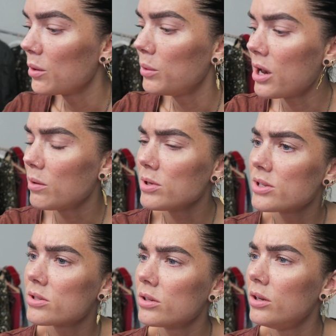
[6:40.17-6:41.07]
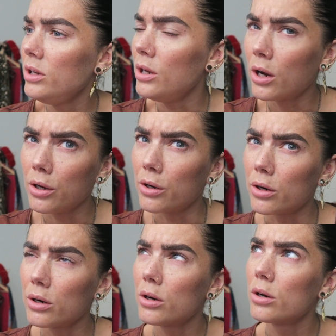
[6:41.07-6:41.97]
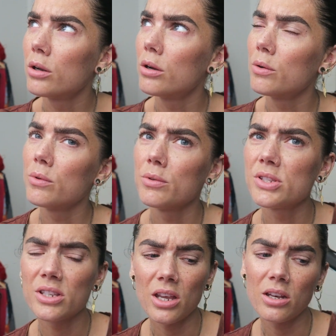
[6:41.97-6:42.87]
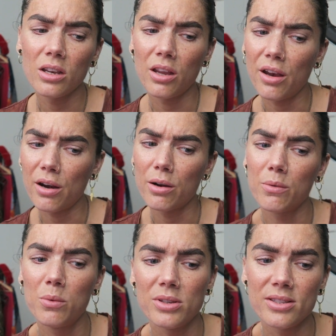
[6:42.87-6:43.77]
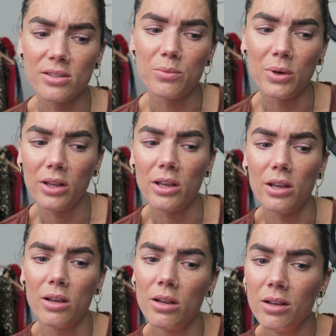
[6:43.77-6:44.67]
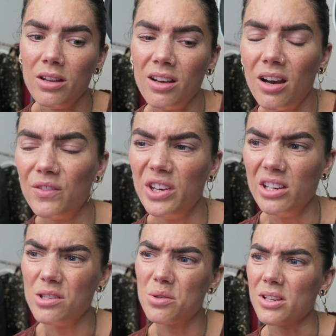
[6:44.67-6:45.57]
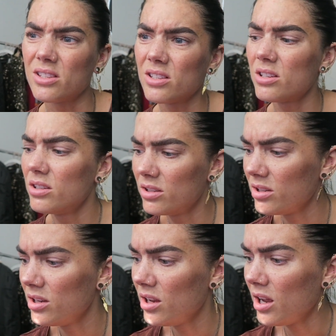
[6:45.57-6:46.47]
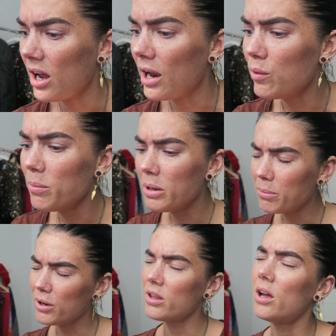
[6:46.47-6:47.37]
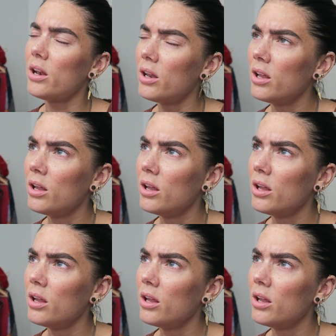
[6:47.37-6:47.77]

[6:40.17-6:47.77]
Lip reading: when I was younger, skincare wasn't really of an interest. I remember that